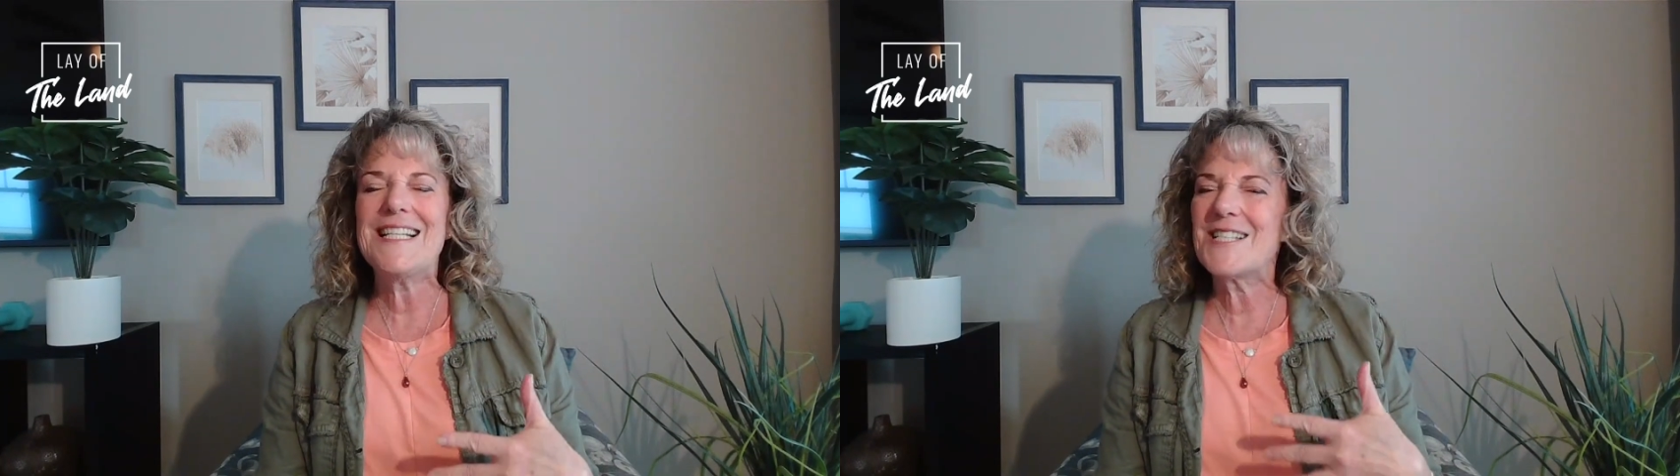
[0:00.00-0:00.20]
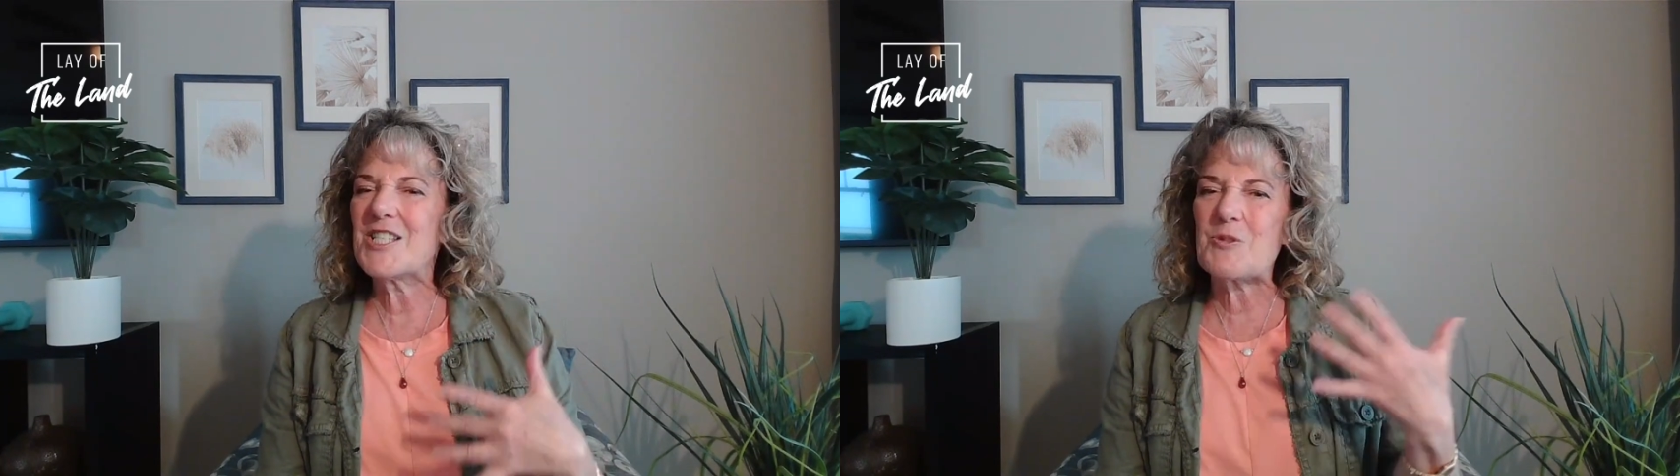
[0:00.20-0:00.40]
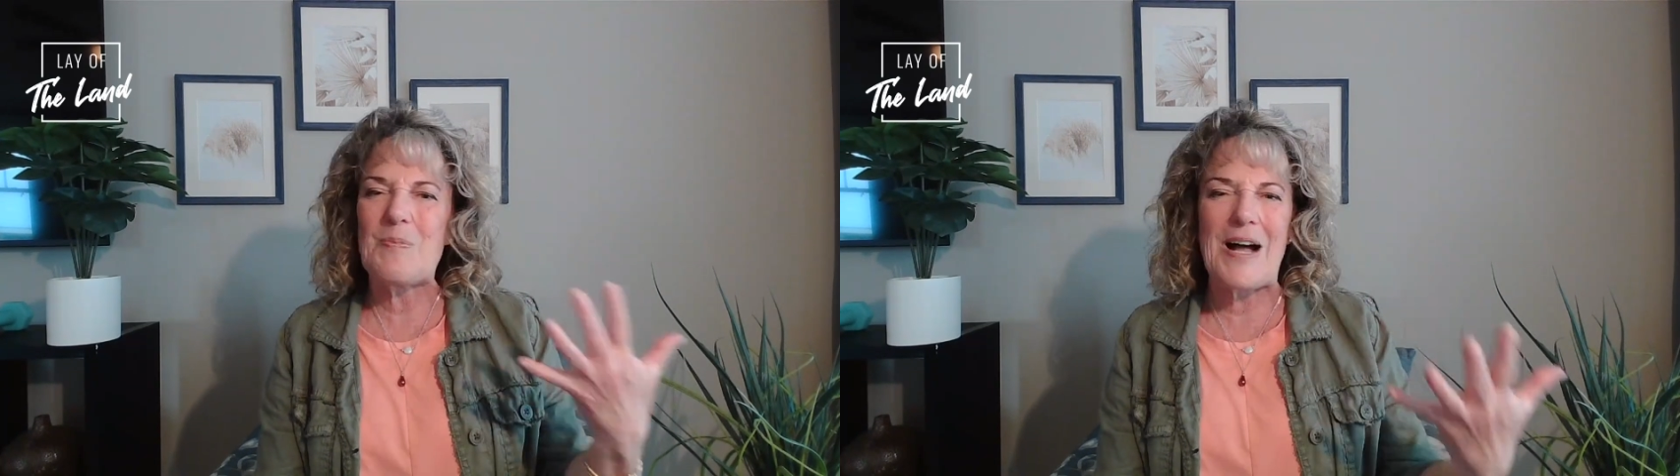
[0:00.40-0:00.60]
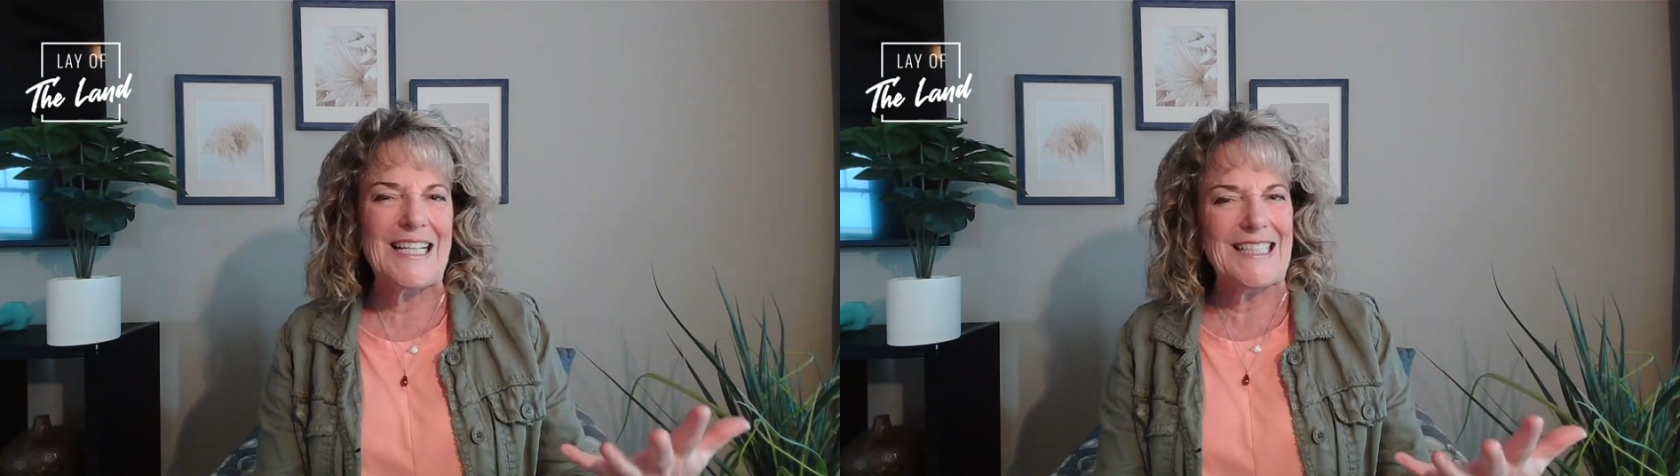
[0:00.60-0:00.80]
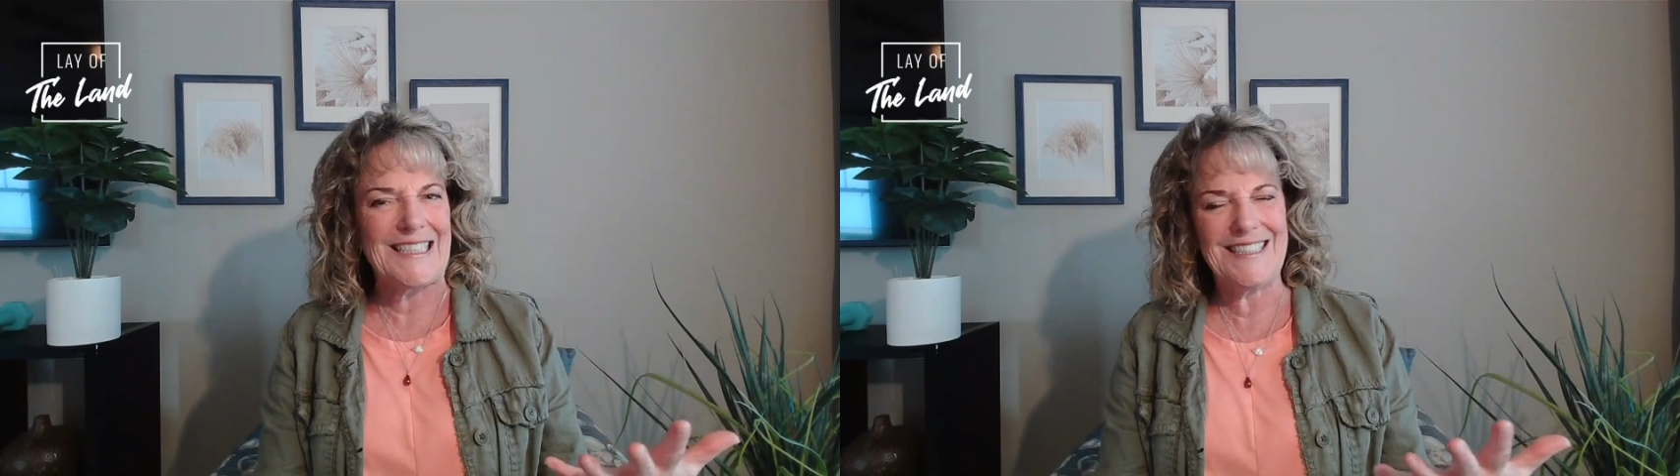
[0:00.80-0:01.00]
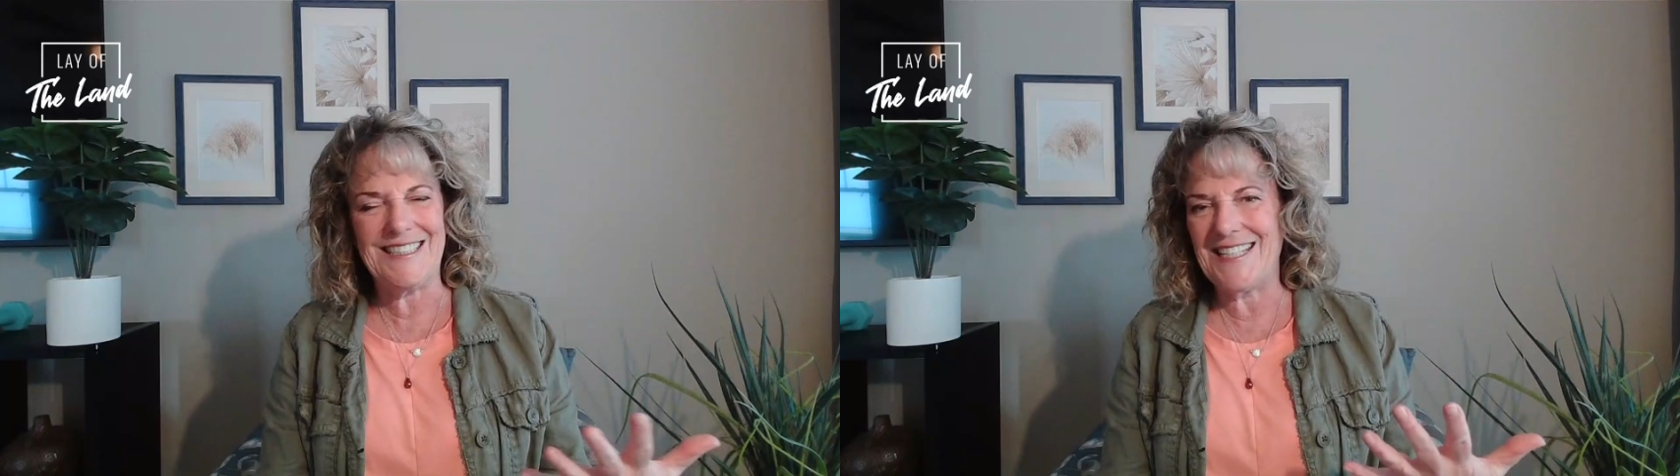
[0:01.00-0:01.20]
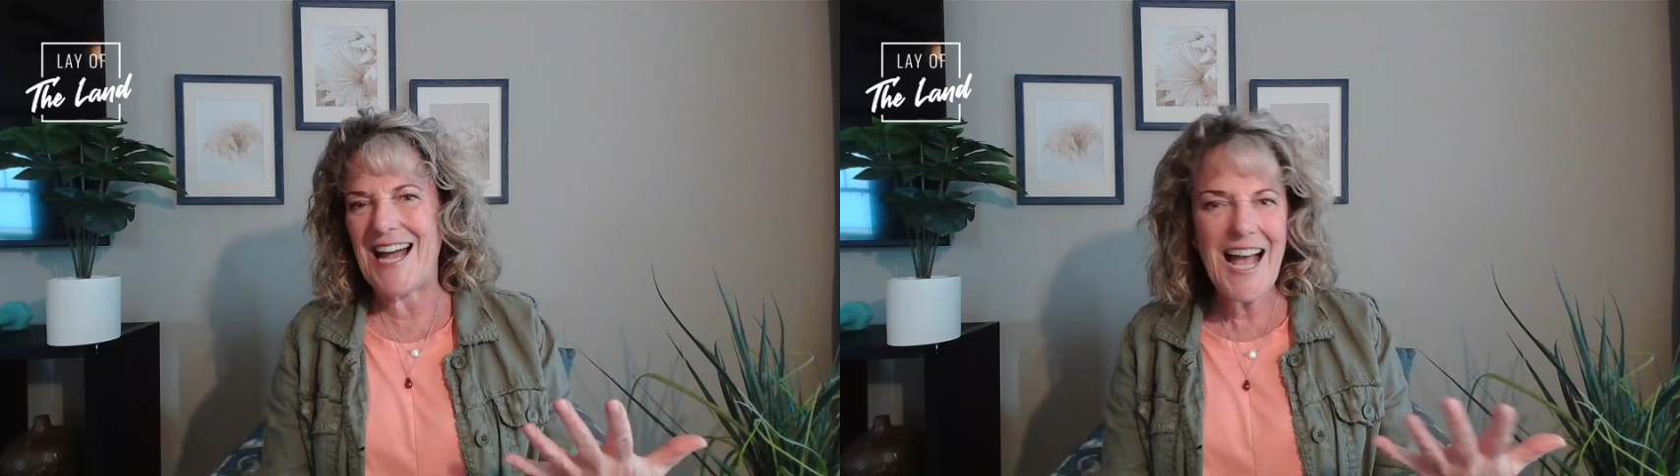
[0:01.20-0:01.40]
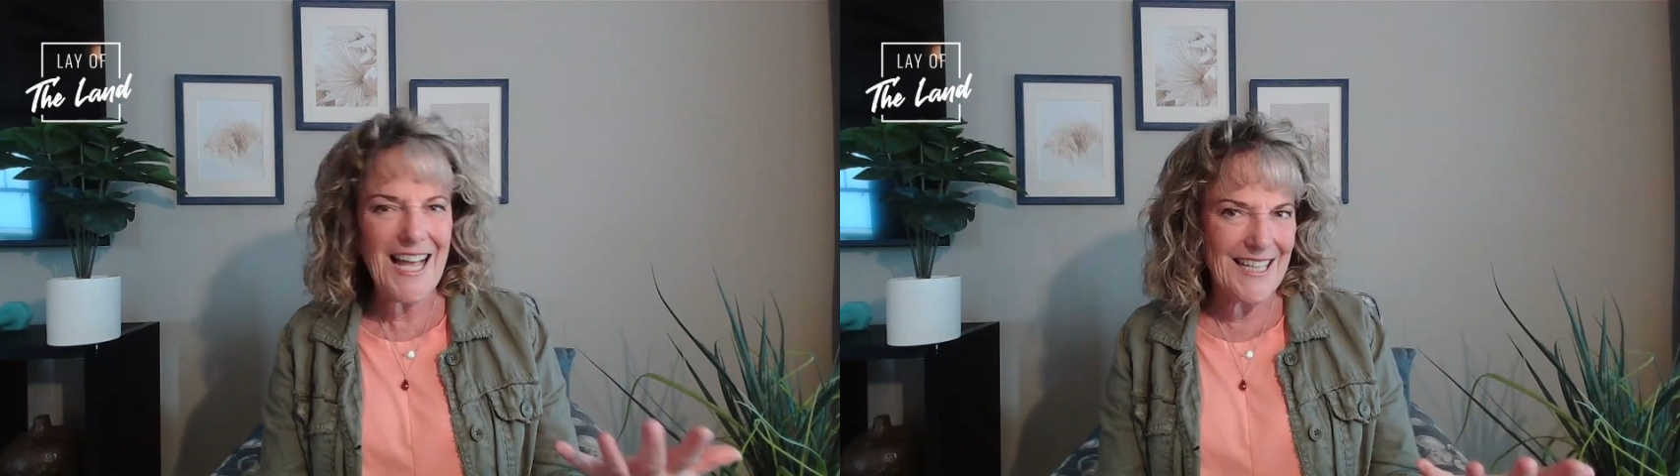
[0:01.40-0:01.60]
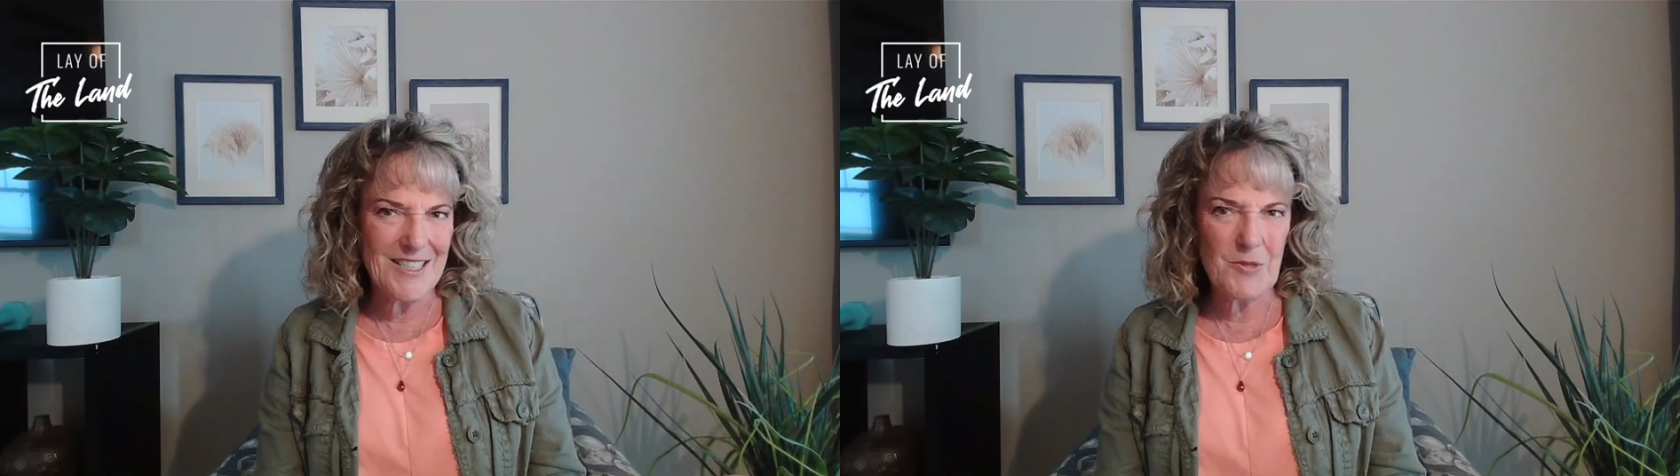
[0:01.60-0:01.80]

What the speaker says: smiling guy,